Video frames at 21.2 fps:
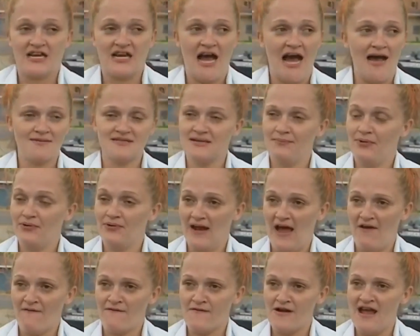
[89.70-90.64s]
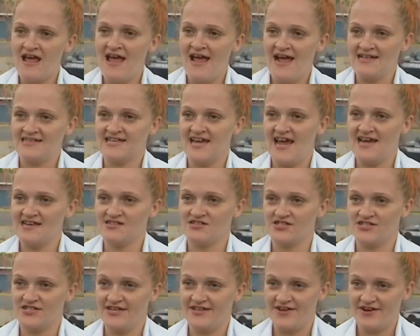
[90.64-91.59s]
cops that pulled out front had
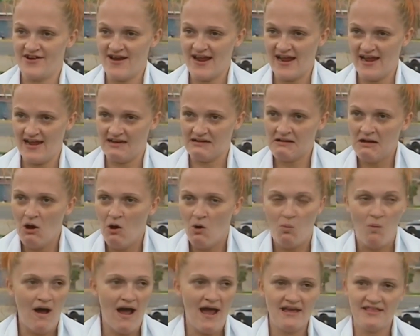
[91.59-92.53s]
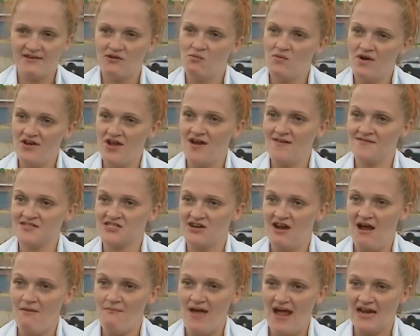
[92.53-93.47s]
tasers in their hand. Why the one officer
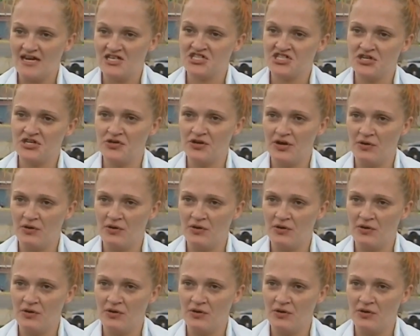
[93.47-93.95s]
out back shoot